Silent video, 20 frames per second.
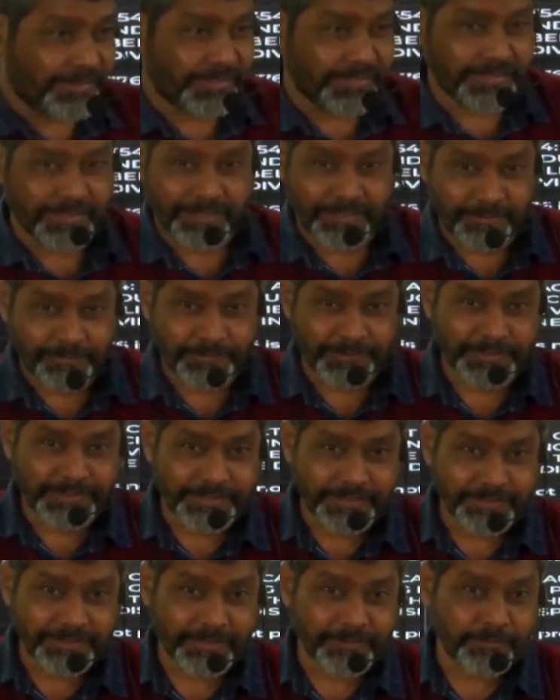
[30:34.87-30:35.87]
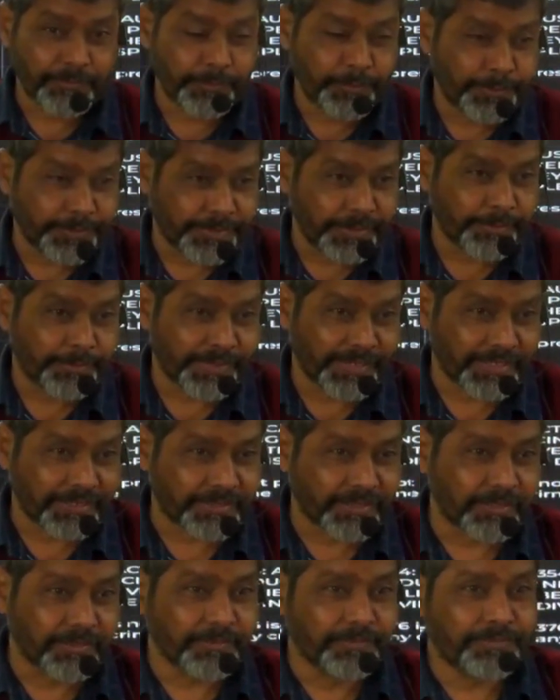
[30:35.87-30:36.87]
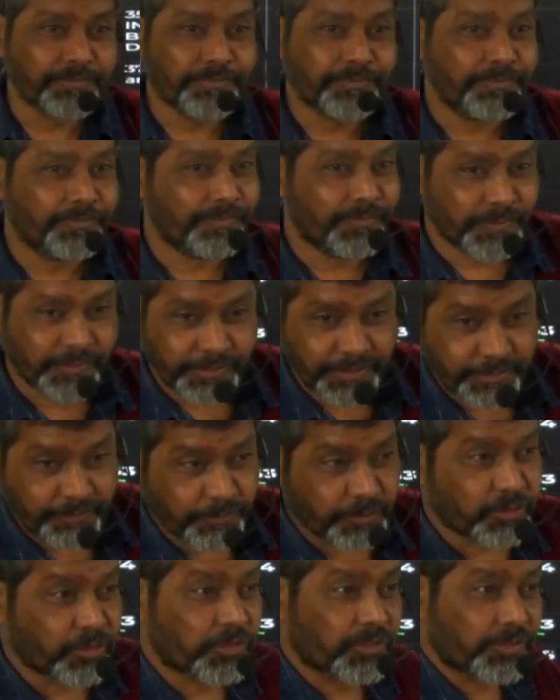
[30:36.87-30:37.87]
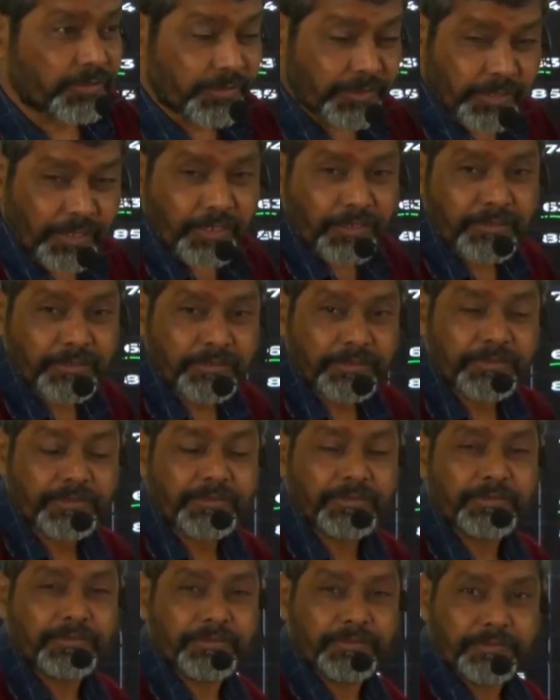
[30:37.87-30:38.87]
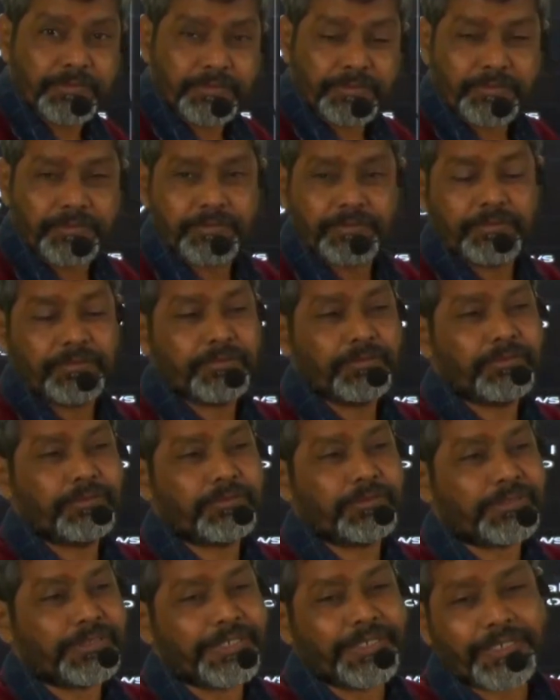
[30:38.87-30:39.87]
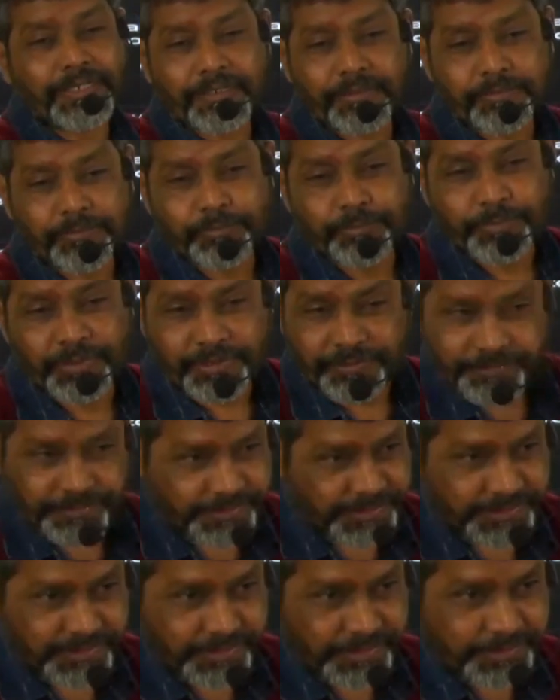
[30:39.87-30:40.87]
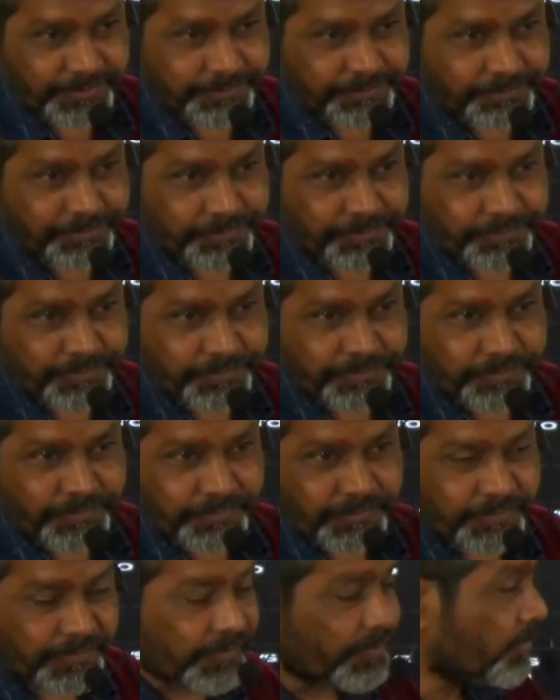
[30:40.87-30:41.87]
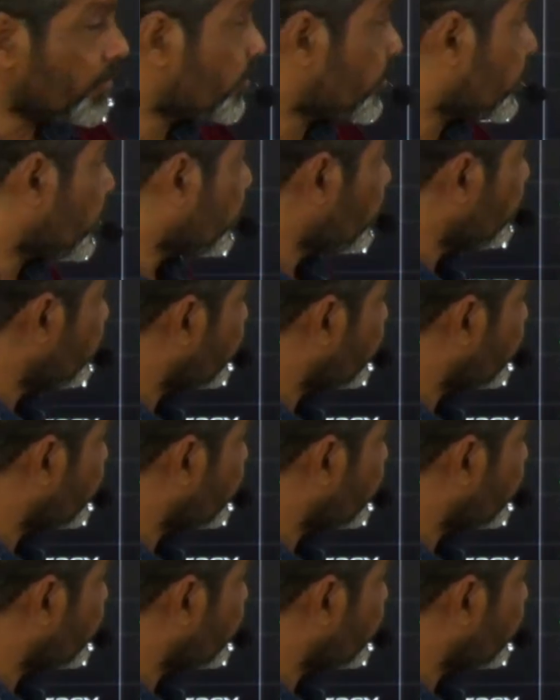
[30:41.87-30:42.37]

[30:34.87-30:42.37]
and everything that will become another thing which was not there previously. So